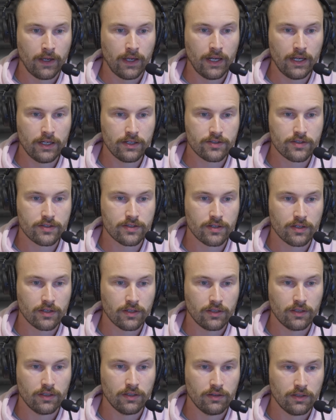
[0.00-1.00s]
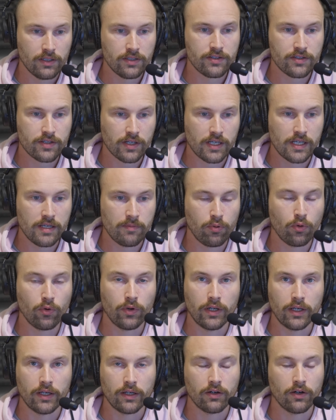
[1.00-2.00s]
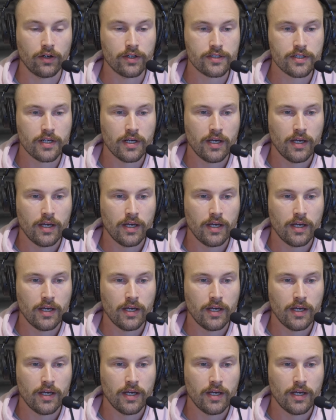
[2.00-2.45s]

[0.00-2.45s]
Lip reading: This is a key point here, guys.